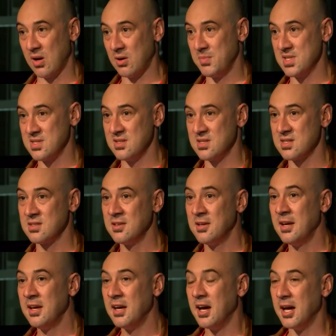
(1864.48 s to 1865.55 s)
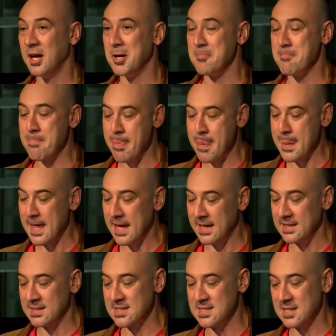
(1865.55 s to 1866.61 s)
out of business. Um,
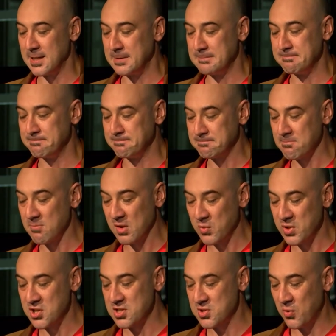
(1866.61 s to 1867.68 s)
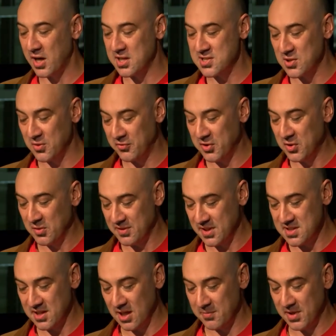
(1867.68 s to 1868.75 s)
and um, which is why so few of
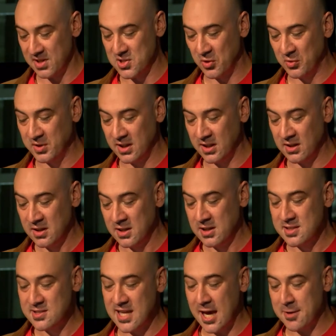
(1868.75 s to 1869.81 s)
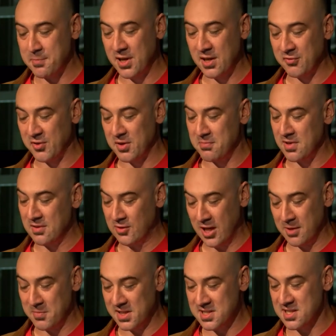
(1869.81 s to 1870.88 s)
these companies, only DatPiff and, Mi
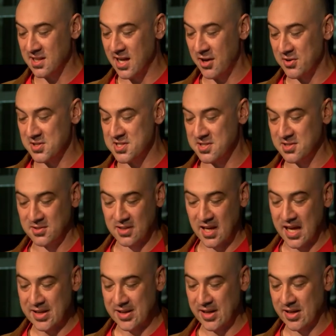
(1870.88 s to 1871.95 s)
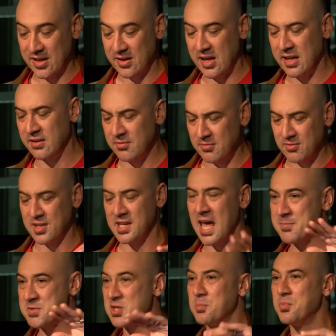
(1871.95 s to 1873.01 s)
and Mixcloud are still, uh, and the
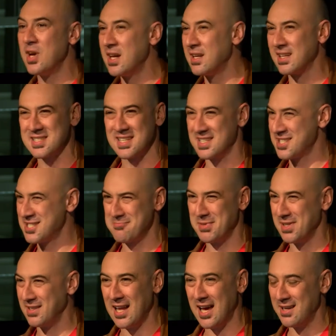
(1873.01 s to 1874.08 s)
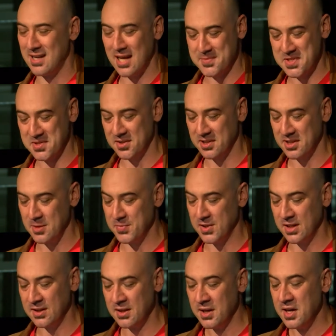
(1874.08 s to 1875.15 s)
Napster brand exists, but not Napster the
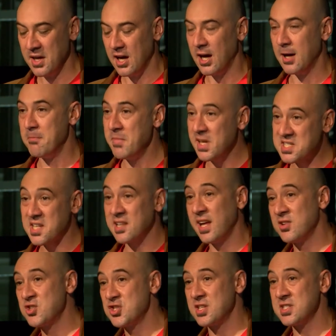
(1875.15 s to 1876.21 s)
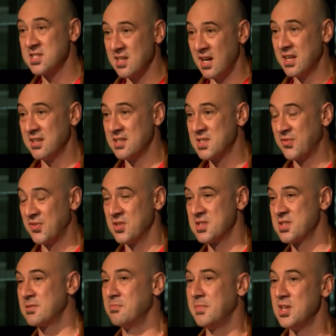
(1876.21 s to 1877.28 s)
company. Uh, Mixcloud just signed its
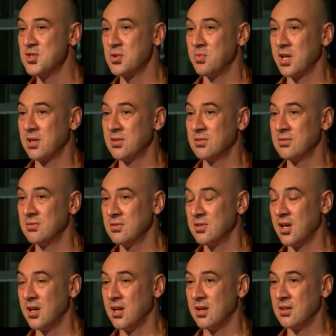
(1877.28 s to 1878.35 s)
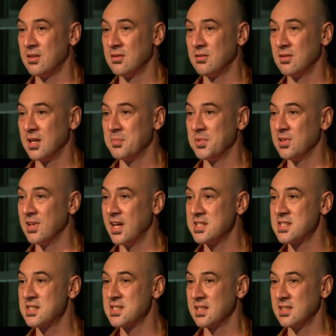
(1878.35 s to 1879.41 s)
first major record uh, label
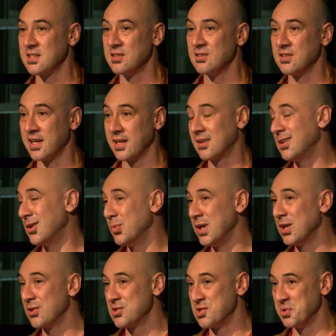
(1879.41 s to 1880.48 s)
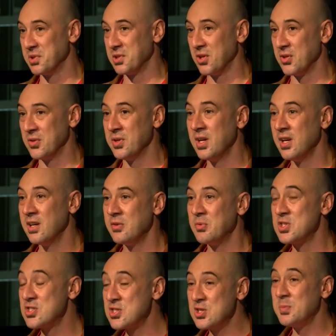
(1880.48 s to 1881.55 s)
licensing deal like a week or two ago,
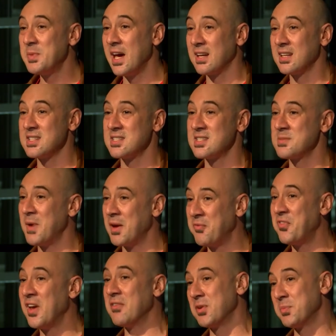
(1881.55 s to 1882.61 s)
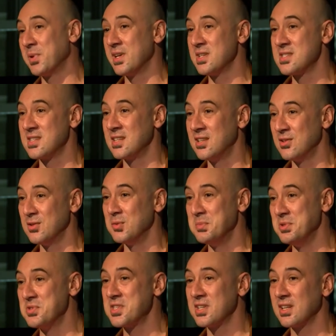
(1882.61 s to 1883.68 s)
which is too bad because this is my favorite place to hear new
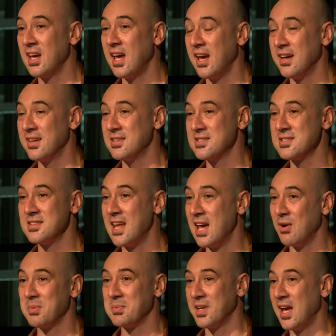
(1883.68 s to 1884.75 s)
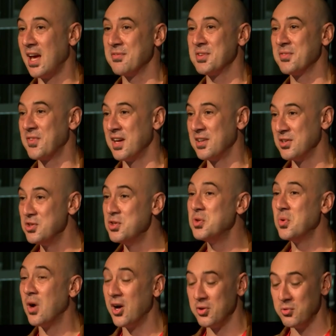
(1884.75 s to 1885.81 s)
music, and now I'm going to have to find a
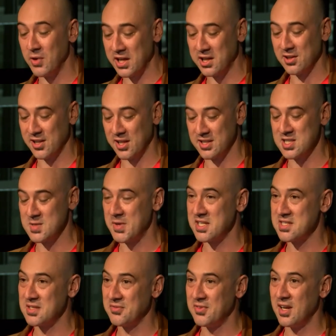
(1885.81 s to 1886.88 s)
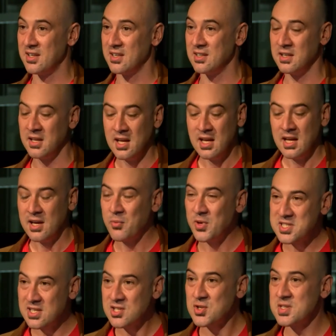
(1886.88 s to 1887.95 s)
new unregulated space to find it.
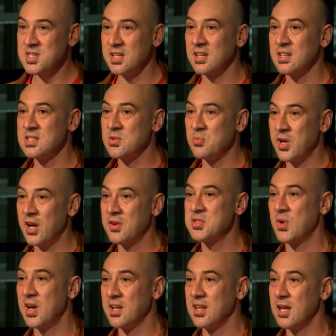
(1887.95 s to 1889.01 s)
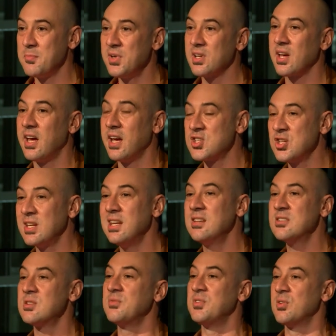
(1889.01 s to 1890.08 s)
What's interesting is when I was writing that book, I actually
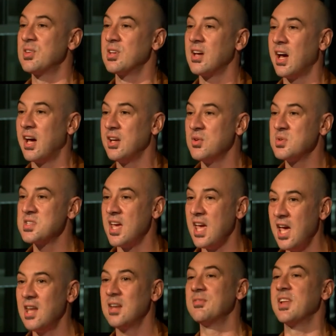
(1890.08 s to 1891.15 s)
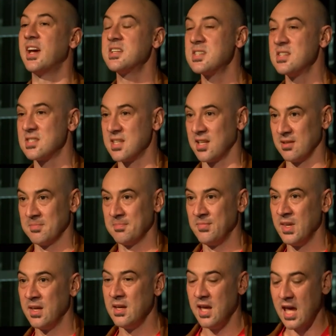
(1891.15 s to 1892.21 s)
interviewed the guy who was the head of licensing
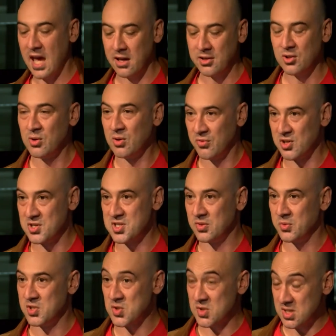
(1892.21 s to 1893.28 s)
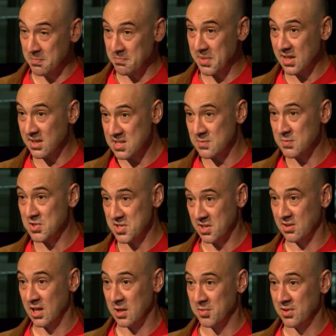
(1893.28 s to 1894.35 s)
at Universal, which was the biggest
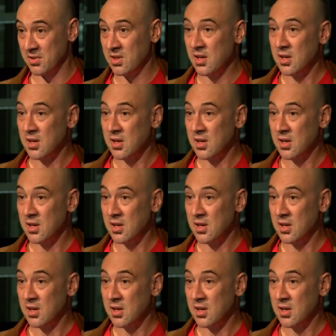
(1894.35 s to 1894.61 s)
music label,